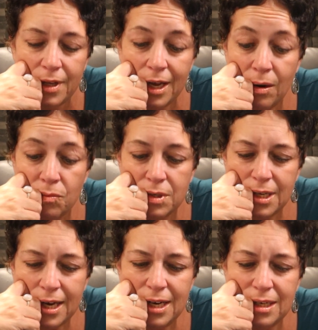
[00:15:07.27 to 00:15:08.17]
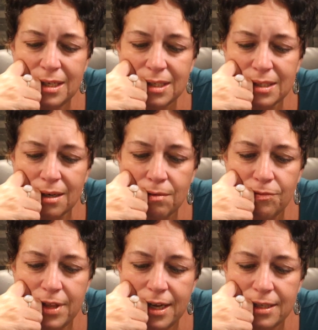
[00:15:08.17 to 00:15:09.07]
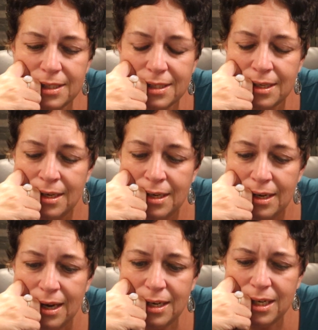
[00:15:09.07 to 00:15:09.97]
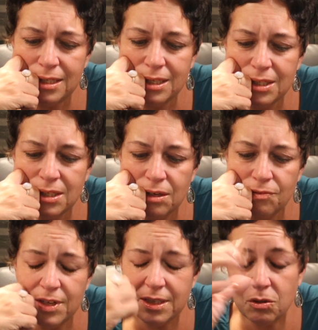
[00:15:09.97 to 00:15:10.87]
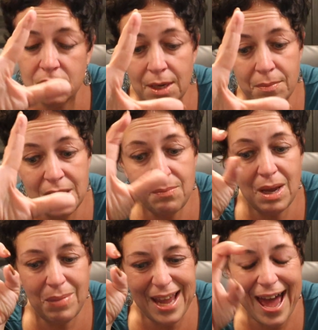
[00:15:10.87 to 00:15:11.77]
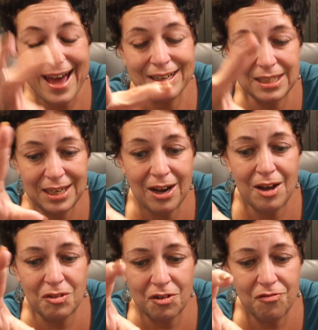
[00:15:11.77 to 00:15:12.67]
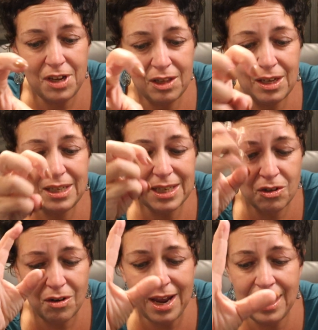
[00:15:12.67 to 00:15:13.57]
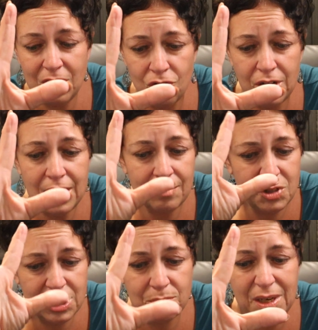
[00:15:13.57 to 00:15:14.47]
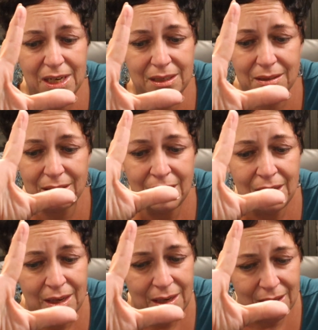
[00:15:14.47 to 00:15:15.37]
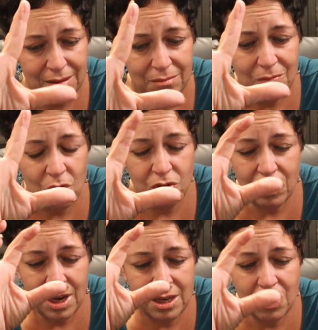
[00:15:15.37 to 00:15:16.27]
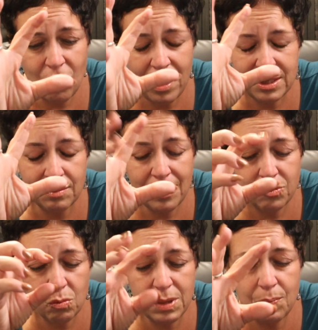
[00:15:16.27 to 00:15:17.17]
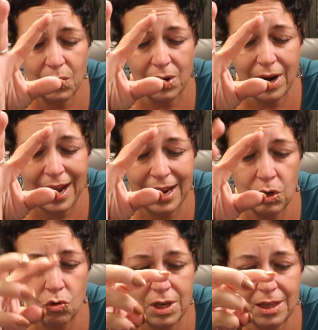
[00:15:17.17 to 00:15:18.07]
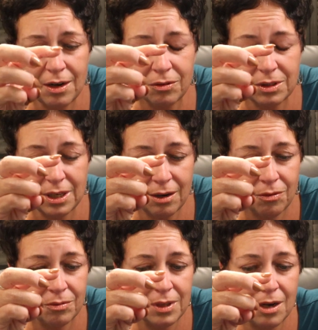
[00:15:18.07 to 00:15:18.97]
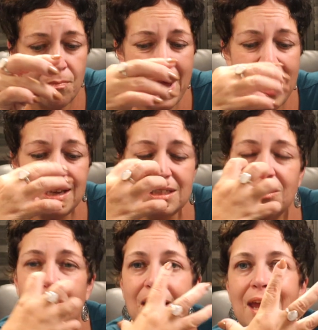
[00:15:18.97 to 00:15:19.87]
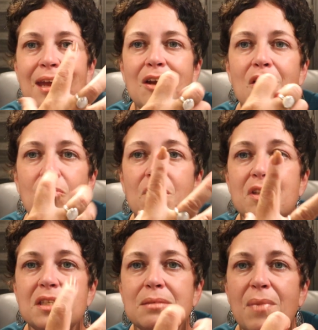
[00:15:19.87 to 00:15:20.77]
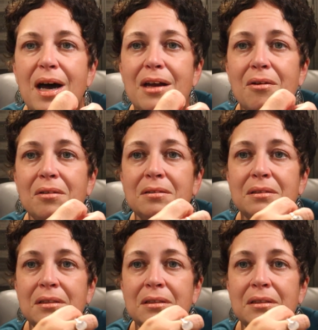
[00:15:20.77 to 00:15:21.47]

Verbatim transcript: I don't. I didn't deserve this. I didn't deserve this. So somebody may be acting on their feelings and they're angry. I'm just being or they and you know how sometimes when people are angry, they'll they'll they'll mask their anger with a smile.